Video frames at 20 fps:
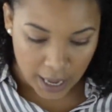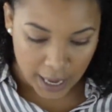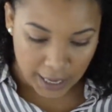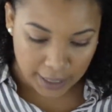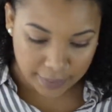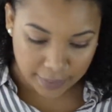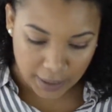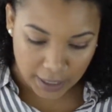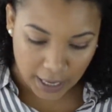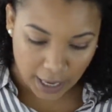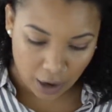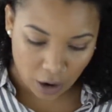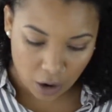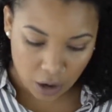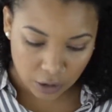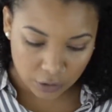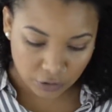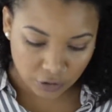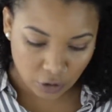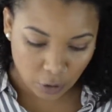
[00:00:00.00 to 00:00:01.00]
And then I
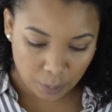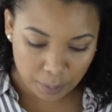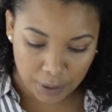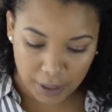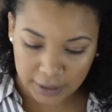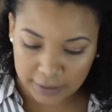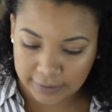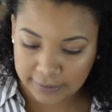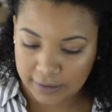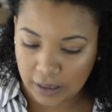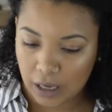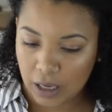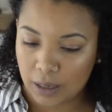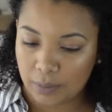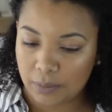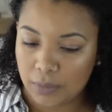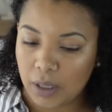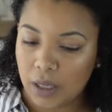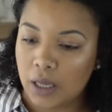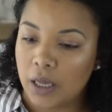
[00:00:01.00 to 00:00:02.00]
also picked
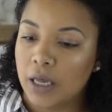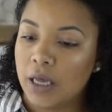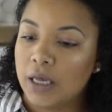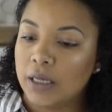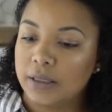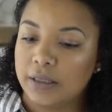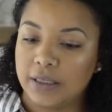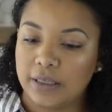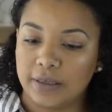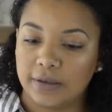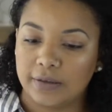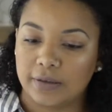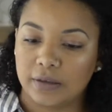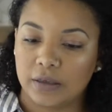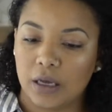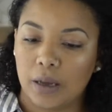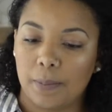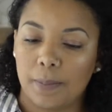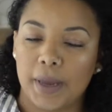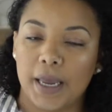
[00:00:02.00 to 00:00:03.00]
up these
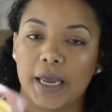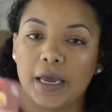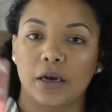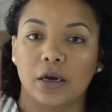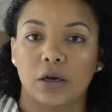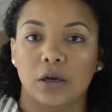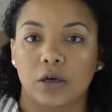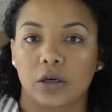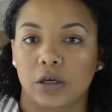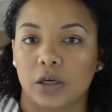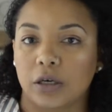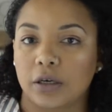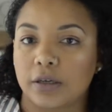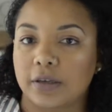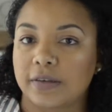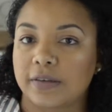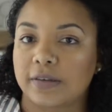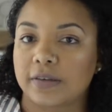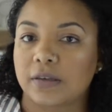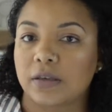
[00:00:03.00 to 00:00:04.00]
command
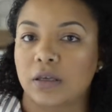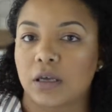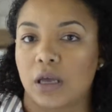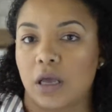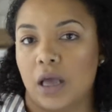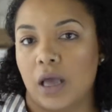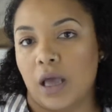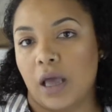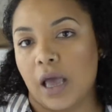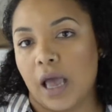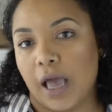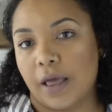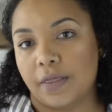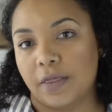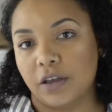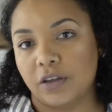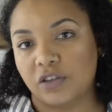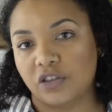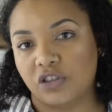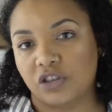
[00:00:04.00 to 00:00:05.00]
hooks. And
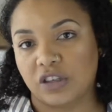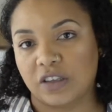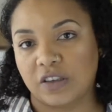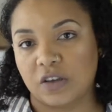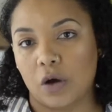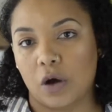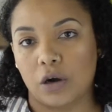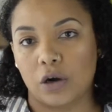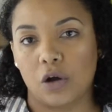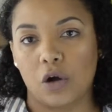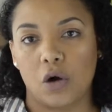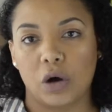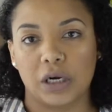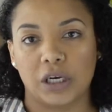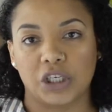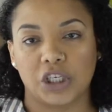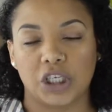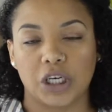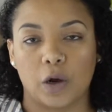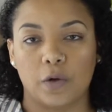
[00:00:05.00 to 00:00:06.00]
this is just going to go on
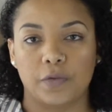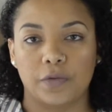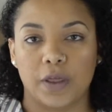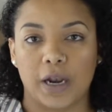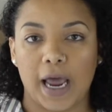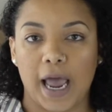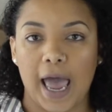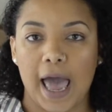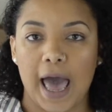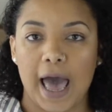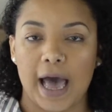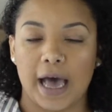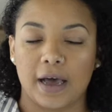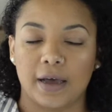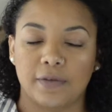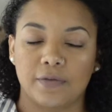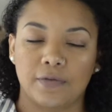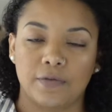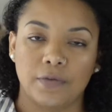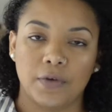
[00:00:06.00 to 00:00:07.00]
a shelf that I
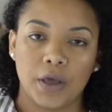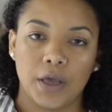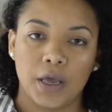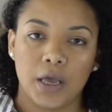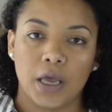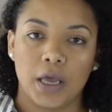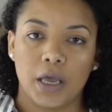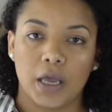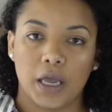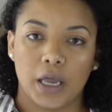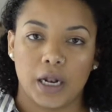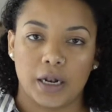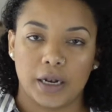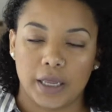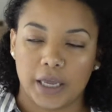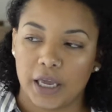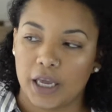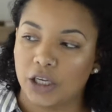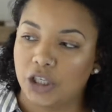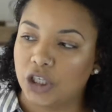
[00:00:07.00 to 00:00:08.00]
have in the
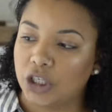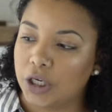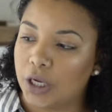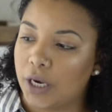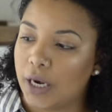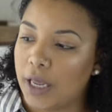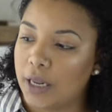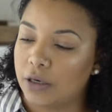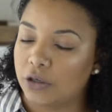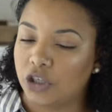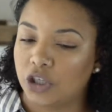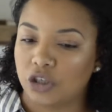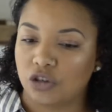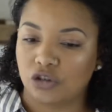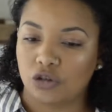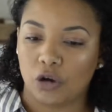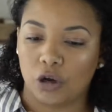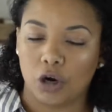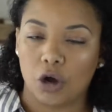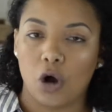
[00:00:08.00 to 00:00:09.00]
kitchen. And it's
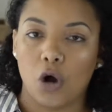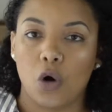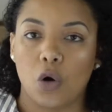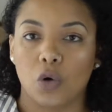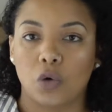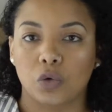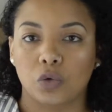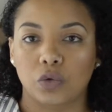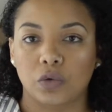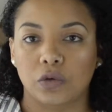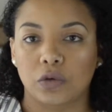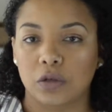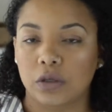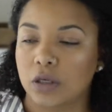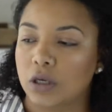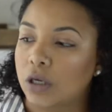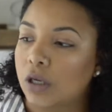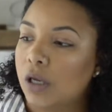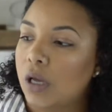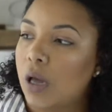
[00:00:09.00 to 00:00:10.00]
just going to hold
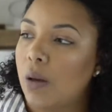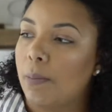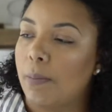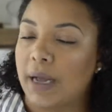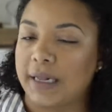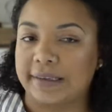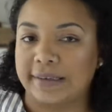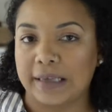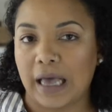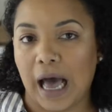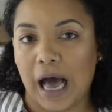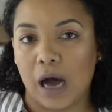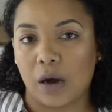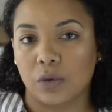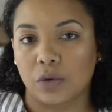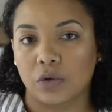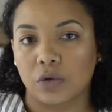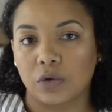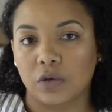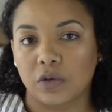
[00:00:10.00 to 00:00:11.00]
my
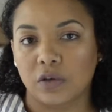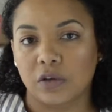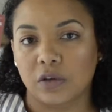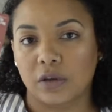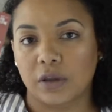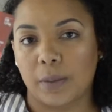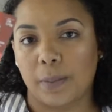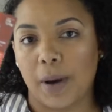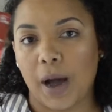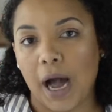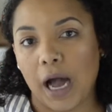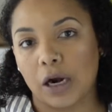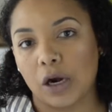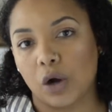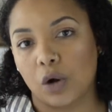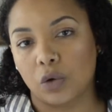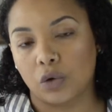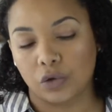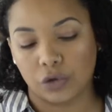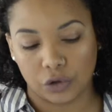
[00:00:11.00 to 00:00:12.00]
towels, the pot
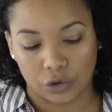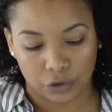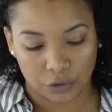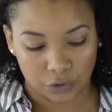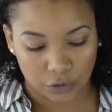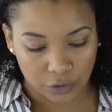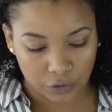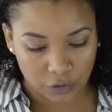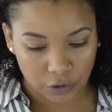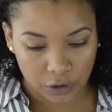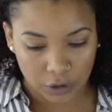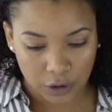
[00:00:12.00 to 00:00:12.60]
holders,